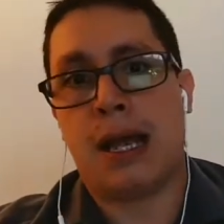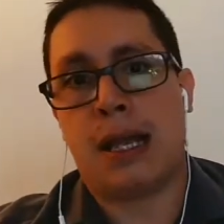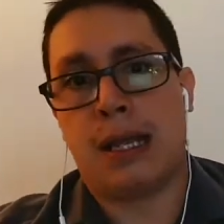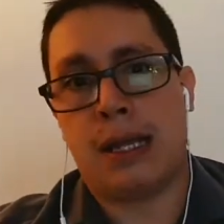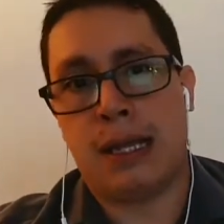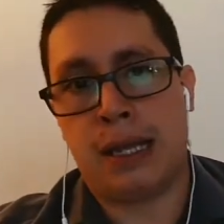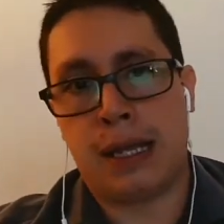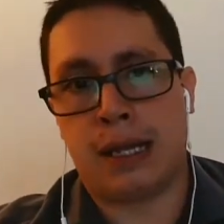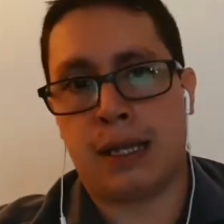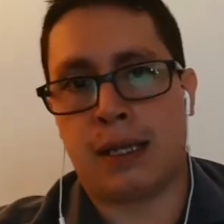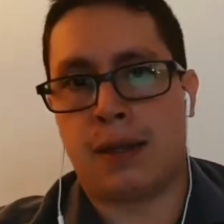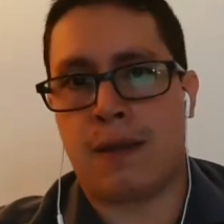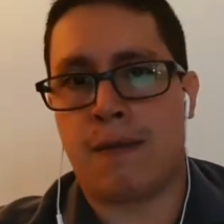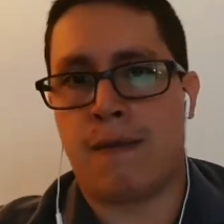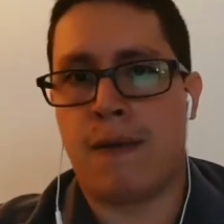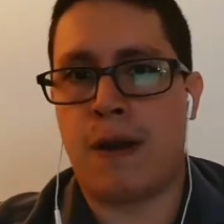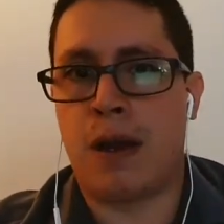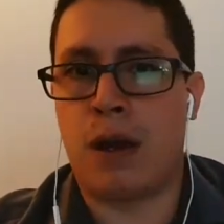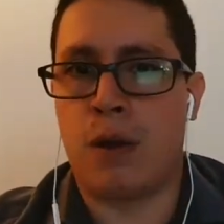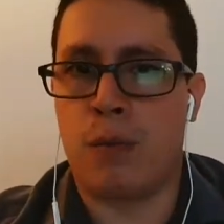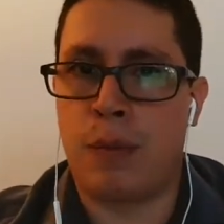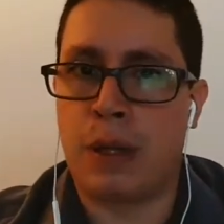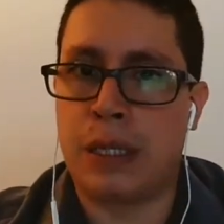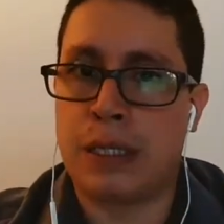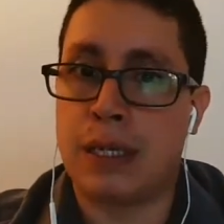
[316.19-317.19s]
legal
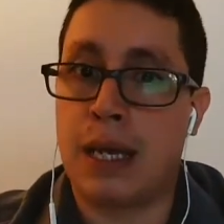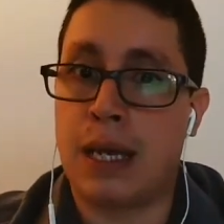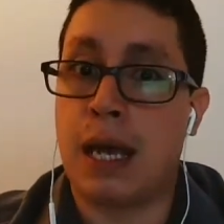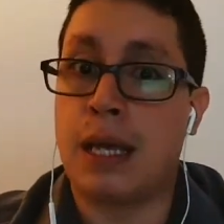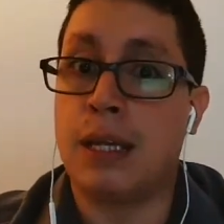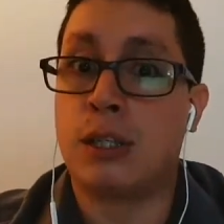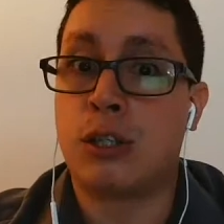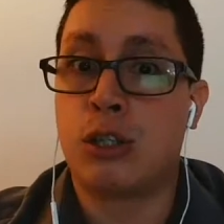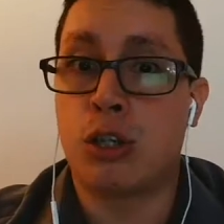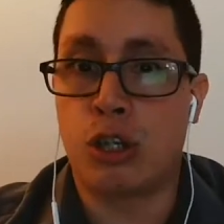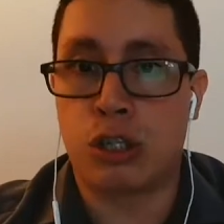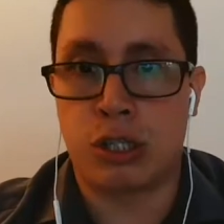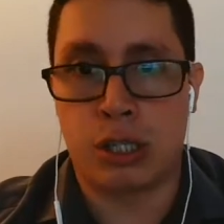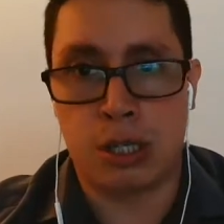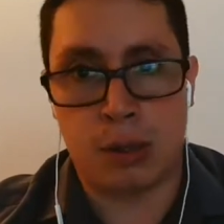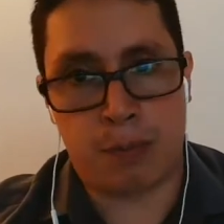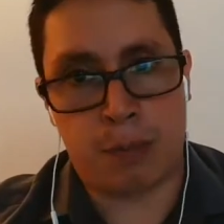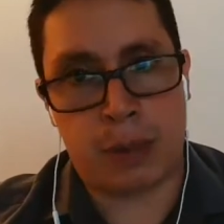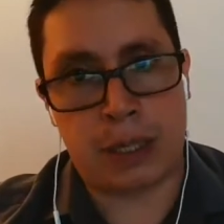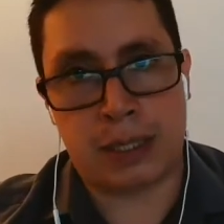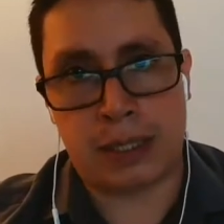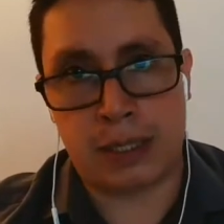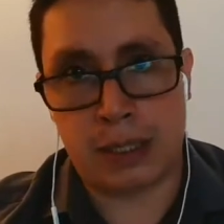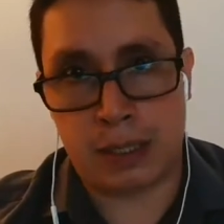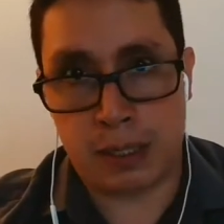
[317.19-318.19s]
development, and social
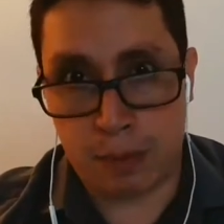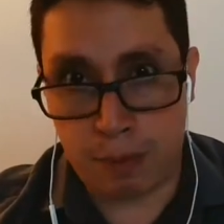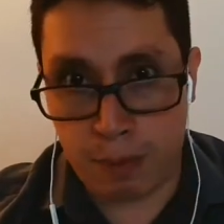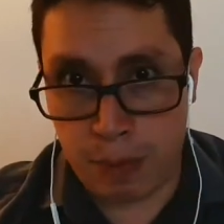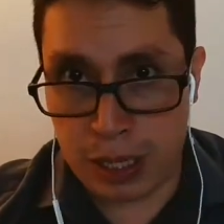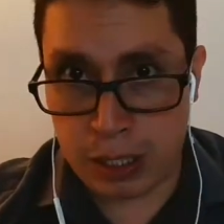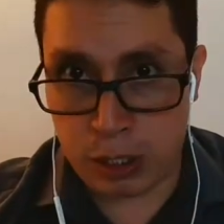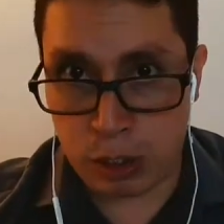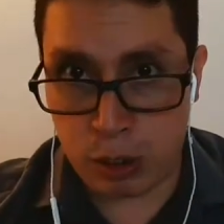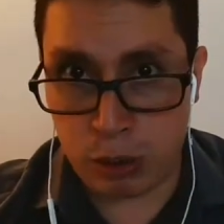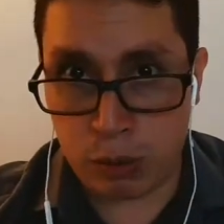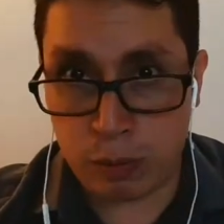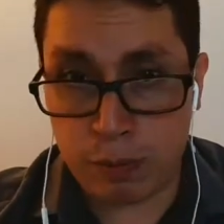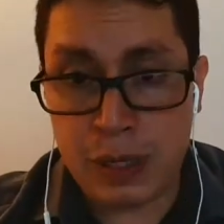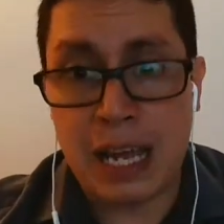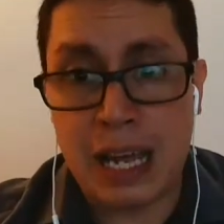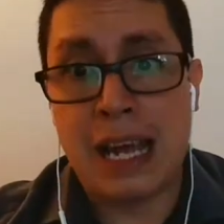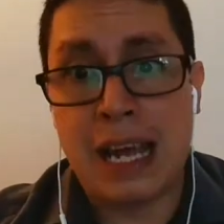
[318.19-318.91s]
participation